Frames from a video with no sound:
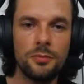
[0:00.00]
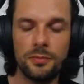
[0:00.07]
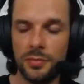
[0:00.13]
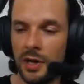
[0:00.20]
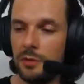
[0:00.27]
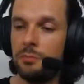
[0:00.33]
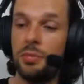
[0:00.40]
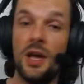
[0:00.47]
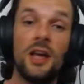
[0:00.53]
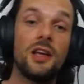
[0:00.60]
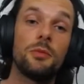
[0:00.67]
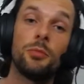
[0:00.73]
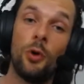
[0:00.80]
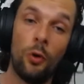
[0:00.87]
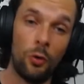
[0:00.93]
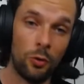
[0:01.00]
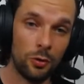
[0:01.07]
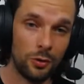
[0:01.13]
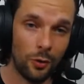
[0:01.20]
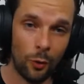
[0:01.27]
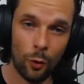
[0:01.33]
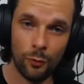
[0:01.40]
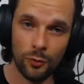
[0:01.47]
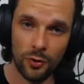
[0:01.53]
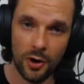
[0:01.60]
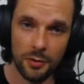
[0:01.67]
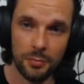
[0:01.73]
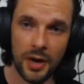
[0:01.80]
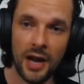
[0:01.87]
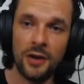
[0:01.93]
like big poll over
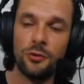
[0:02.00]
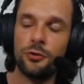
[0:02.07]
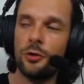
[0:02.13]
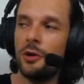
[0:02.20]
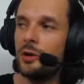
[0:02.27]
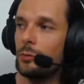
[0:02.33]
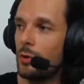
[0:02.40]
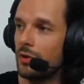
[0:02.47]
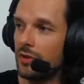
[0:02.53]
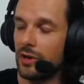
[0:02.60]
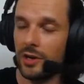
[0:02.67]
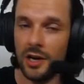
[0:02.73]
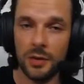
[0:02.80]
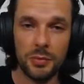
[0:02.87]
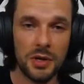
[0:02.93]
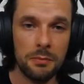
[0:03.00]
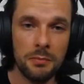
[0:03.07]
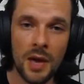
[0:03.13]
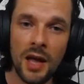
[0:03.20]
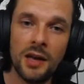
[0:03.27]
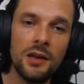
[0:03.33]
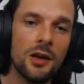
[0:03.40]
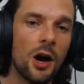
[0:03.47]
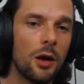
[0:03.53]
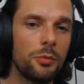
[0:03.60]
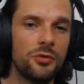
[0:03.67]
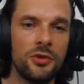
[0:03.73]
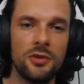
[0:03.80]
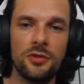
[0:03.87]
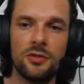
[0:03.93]
on Patreon where there are gonna be many
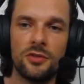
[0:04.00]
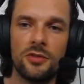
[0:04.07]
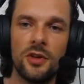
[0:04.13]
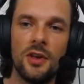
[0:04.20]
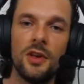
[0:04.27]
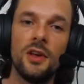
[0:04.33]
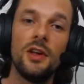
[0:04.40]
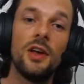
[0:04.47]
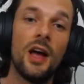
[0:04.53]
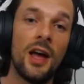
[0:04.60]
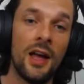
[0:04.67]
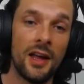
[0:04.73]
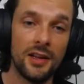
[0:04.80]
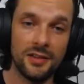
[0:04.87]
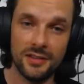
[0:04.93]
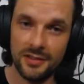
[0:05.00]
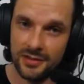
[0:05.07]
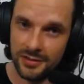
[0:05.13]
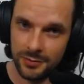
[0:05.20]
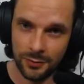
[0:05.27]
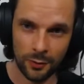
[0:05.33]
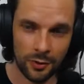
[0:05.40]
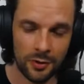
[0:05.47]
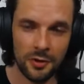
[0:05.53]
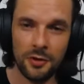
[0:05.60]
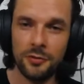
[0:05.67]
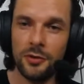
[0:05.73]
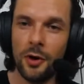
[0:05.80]
options, and blah,